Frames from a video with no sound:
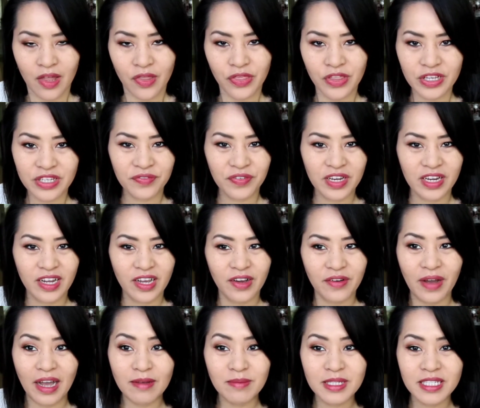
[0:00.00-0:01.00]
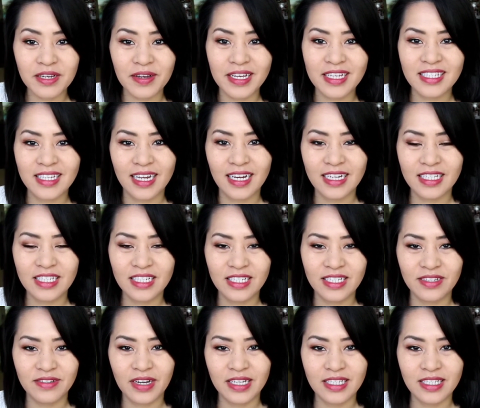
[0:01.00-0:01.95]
This video I'm so excited to do.